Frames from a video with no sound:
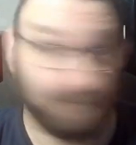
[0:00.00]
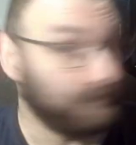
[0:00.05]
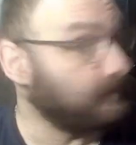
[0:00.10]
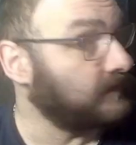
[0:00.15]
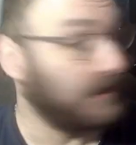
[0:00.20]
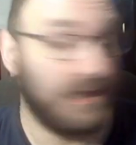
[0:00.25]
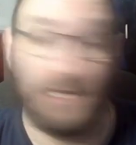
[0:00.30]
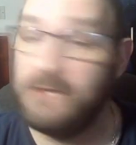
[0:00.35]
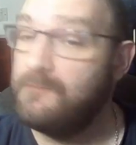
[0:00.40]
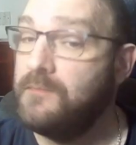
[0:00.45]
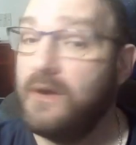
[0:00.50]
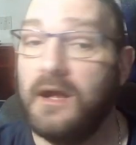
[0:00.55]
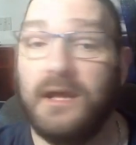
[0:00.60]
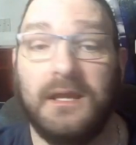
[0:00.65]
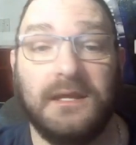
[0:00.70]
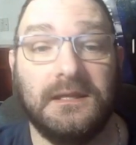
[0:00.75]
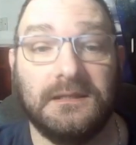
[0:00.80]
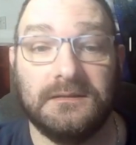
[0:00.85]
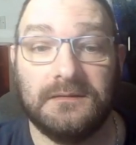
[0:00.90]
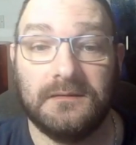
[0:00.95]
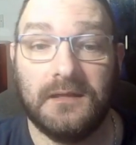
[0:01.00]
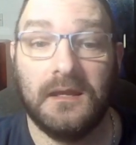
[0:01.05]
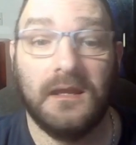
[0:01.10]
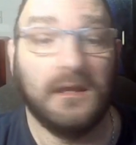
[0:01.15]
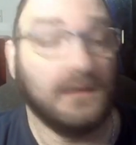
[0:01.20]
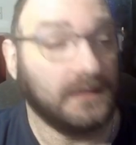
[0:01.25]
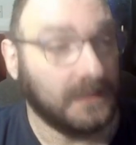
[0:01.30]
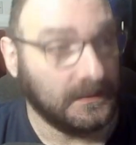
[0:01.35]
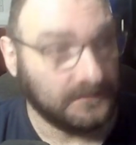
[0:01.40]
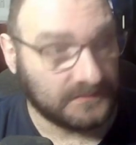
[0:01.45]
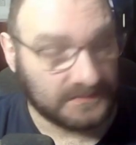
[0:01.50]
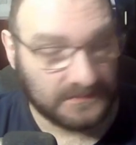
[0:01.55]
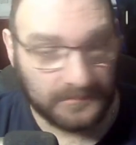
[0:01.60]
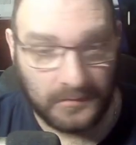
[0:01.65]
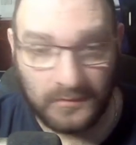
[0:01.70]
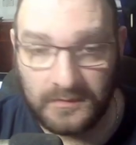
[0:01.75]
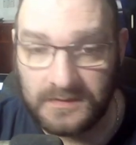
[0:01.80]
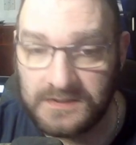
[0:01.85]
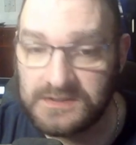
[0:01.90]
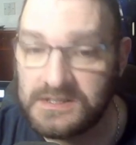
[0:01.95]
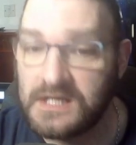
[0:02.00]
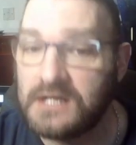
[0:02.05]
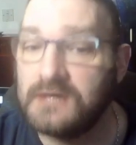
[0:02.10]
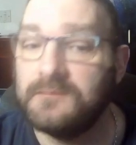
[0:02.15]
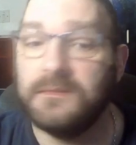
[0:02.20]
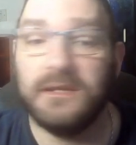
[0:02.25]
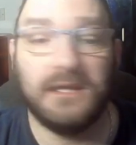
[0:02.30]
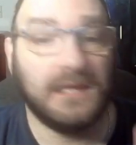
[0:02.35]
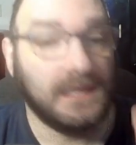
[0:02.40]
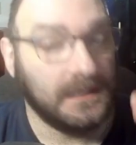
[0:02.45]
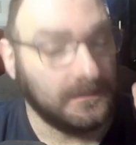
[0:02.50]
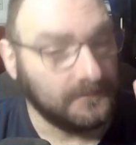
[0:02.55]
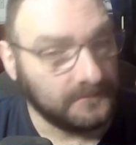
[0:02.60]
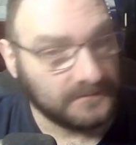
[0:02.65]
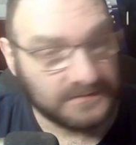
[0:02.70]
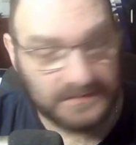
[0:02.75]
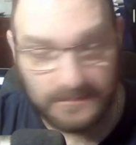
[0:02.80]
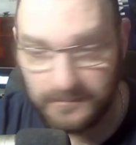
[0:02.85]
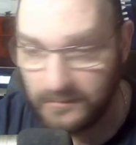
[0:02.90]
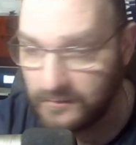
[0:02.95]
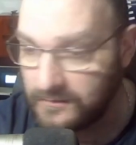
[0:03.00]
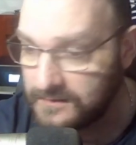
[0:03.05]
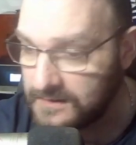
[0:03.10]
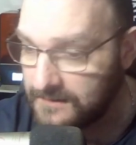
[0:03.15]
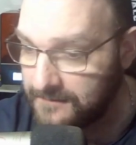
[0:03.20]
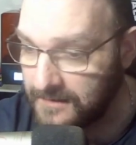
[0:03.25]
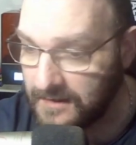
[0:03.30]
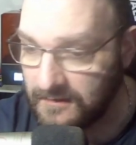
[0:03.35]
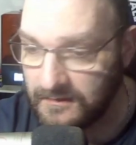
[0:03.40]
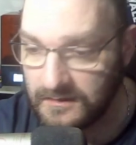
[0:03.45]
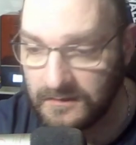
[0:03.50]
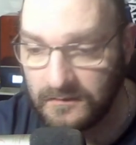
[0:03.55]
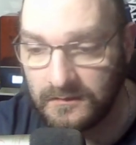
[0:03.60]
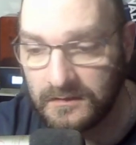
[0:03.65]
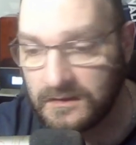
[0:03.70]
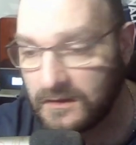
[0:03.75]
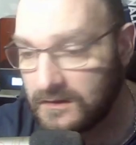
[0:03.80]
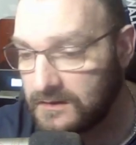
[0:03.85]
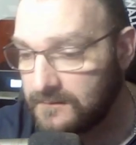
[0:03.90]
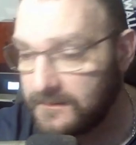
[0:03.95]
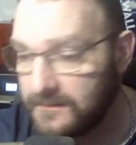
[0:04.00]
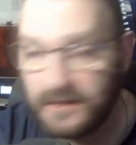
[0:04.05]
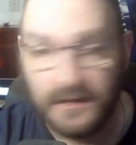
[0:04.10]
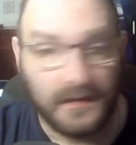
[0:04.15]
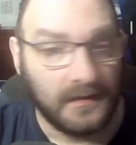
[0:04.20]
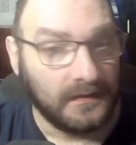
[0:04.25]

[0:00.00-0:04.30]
keep buying it. Keep supporting Jeremy. Keep supporting a parallel economy.